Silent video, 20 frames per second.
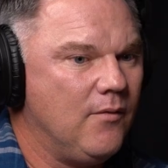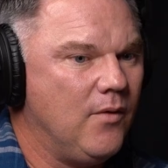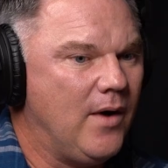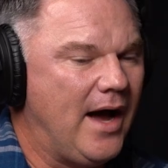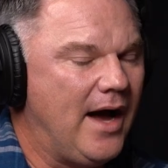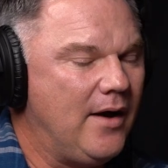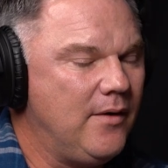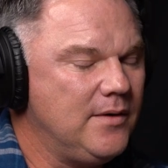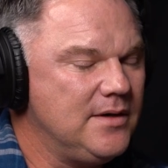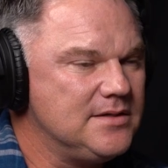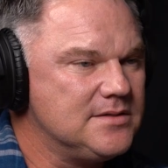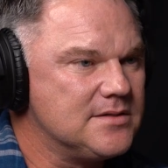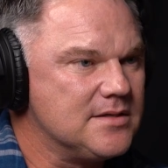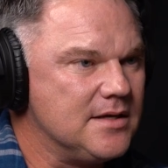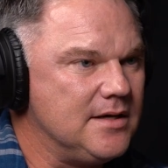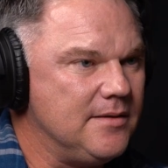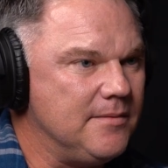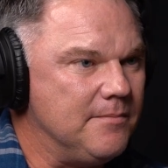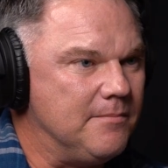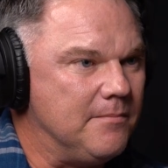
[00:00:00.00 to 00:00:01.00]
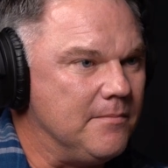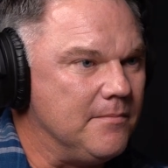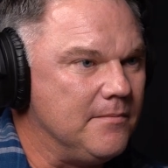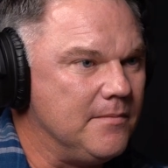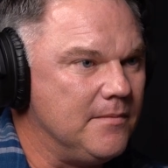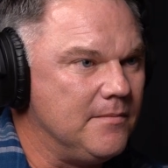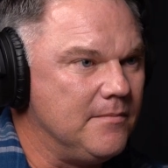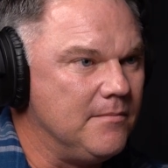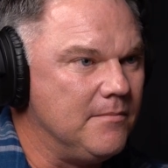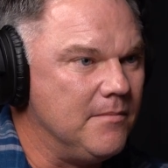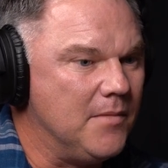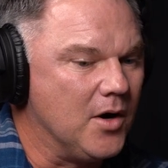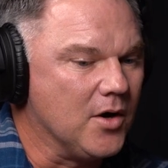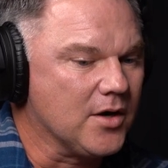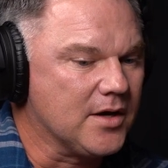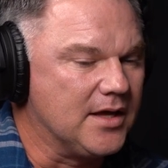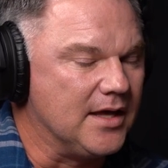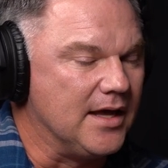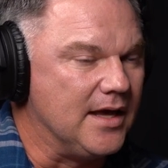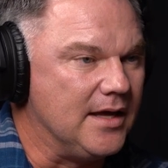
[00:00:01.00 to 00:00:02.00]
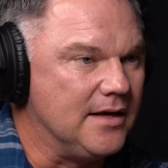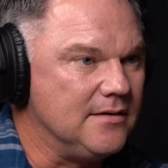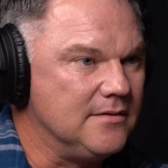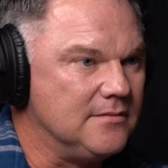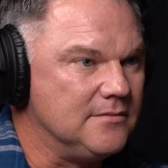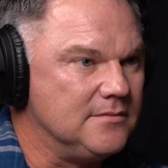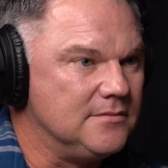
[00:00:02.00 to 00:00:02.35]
Well, how is the market